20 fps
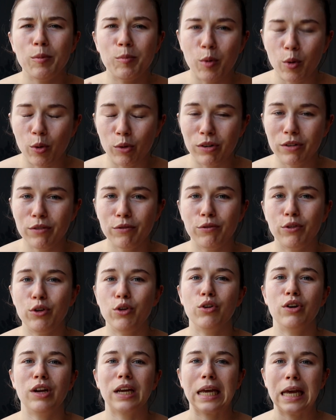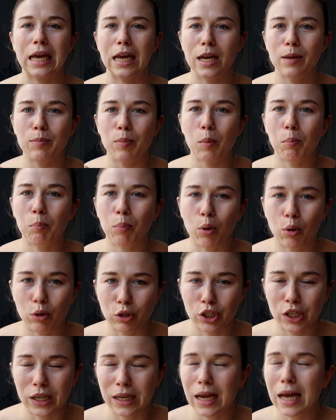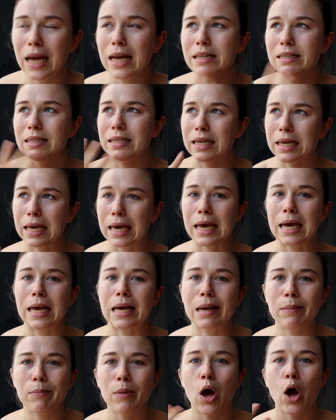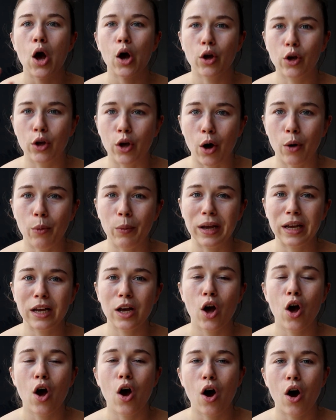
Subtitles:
important for you to keep pushing, to keep going.